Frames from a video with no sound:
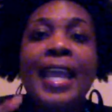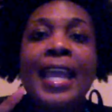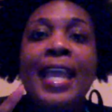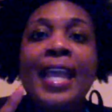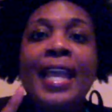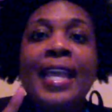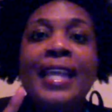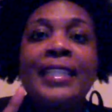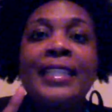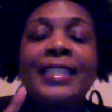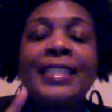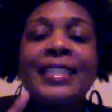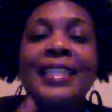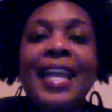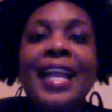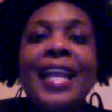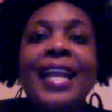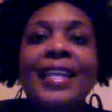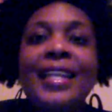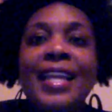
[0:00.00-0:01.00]
Is
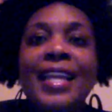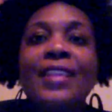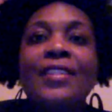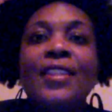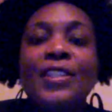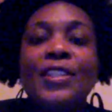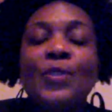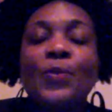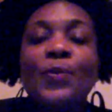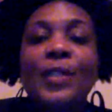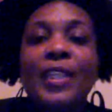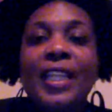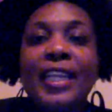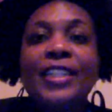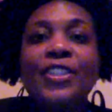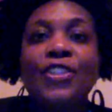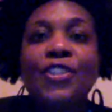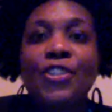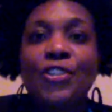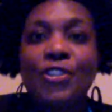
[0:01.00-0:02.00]
staying in this
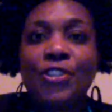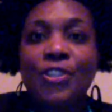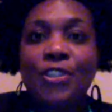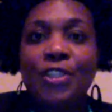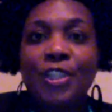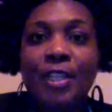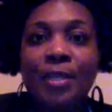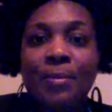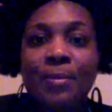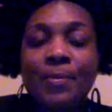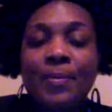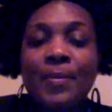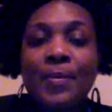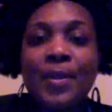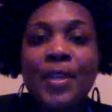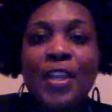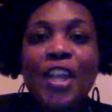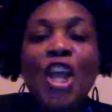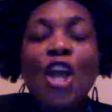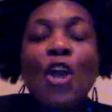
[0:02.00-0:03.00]
relationship
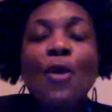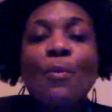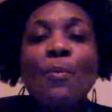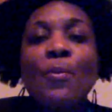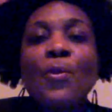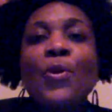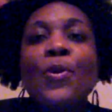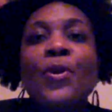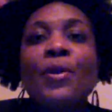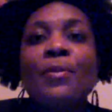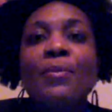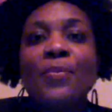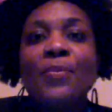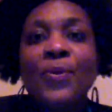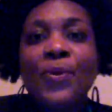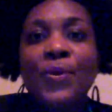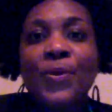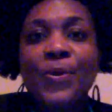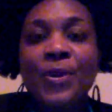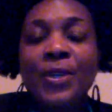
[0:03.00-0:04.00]
more
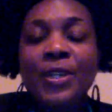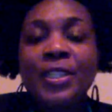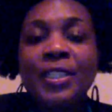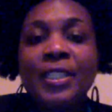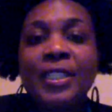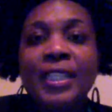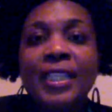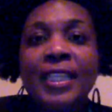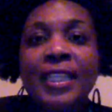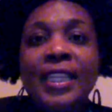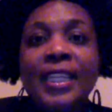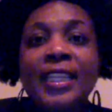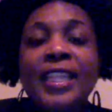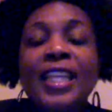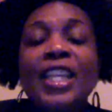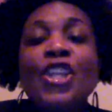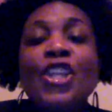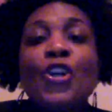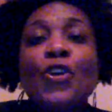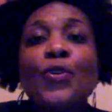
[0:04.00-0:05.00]
important
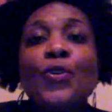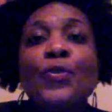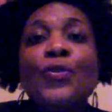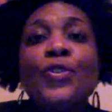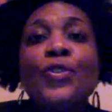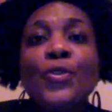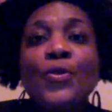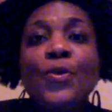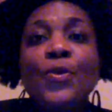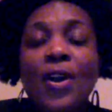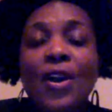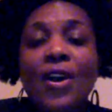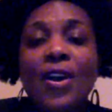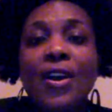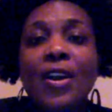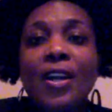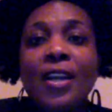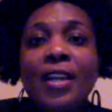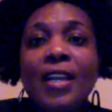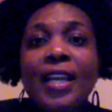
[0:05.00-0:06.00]
than who you
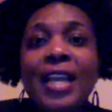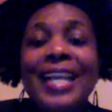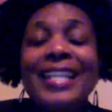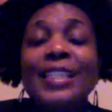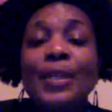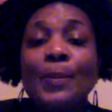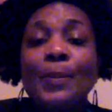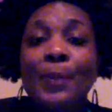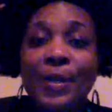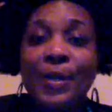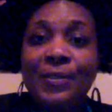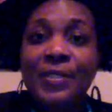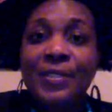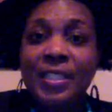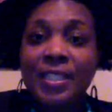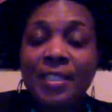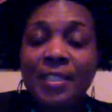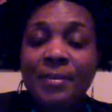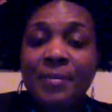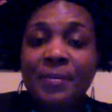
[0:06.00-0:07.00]
are as a
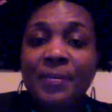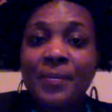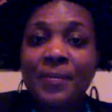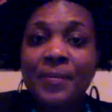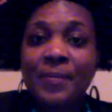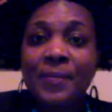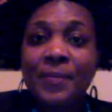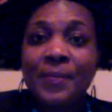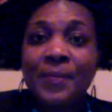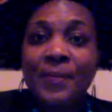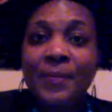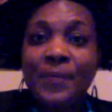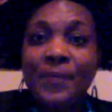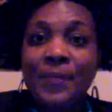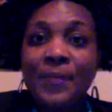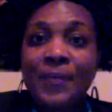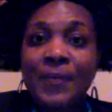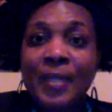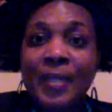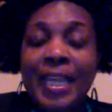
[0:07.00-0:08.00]
person?
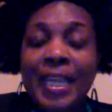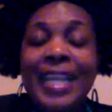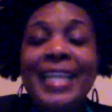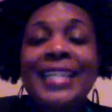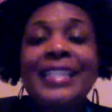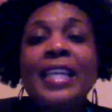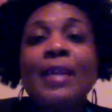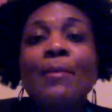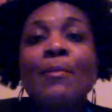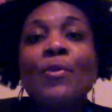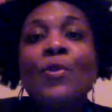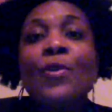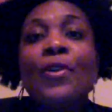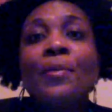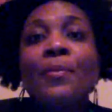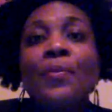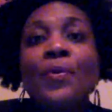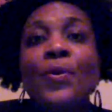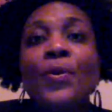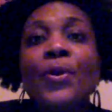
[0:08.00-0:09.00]
Is it more
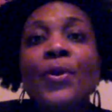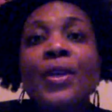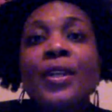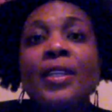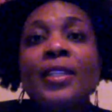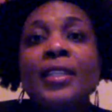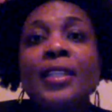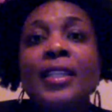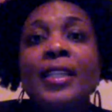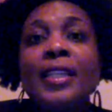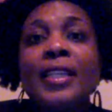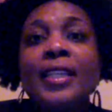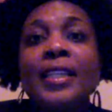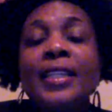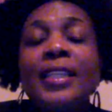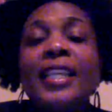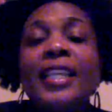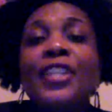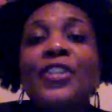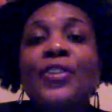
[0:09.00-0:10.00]
important
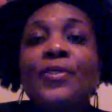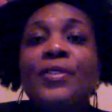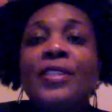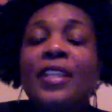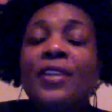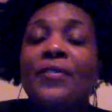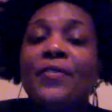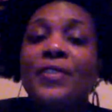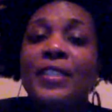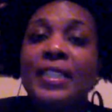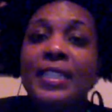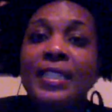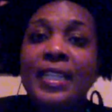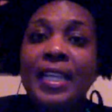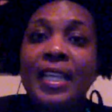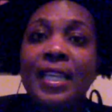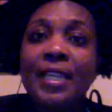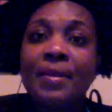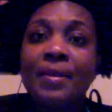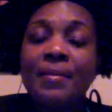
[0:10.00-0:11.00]
than your
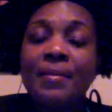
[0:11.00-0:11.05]
self-esteem?